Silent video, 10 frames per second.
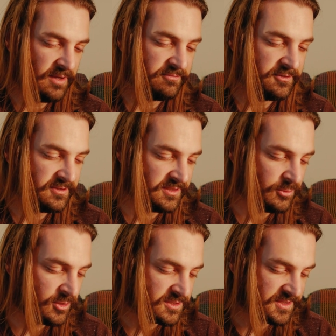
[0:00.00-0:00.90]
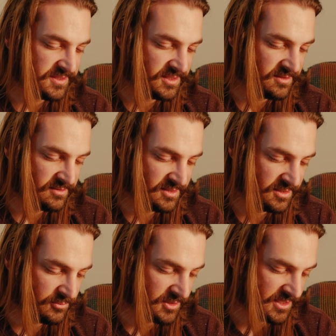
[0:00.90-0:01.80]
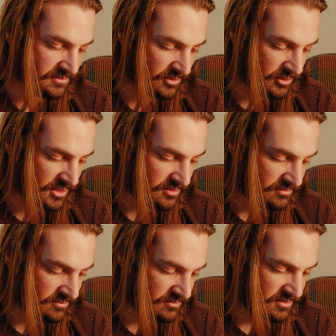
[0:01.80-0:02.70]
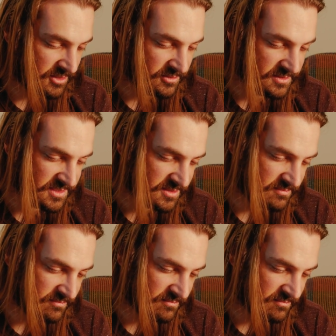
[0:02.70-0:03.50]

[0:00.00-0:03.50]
everything they worked on, they were like, okay, here it is.